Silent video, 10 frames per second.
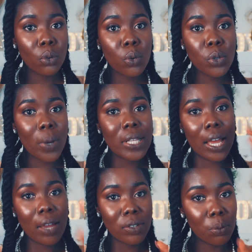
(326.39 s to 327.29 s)
Those ones
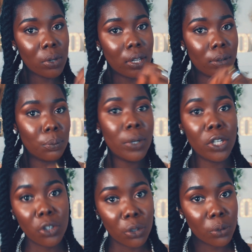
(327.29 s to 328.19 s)
have smaller
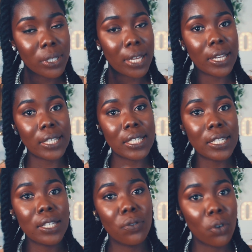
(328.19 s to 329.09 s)
molecules and it's
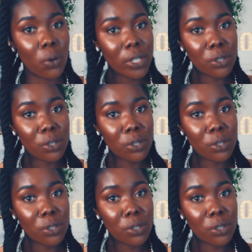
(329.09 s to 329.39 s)
easier for it